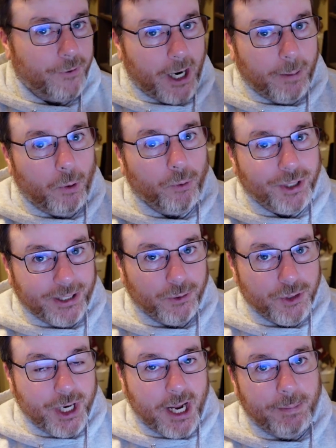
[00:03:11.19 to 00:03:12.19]
fireball
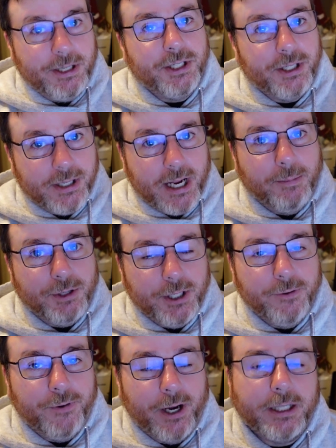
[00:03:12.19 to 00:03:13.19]
deals damage as a
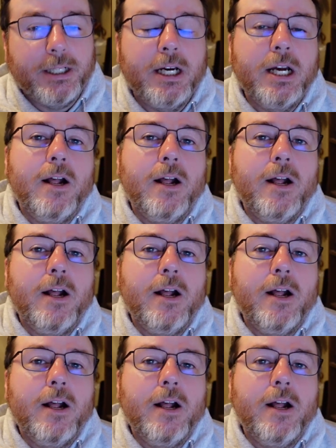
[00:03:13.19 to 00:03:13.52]
damaging effect,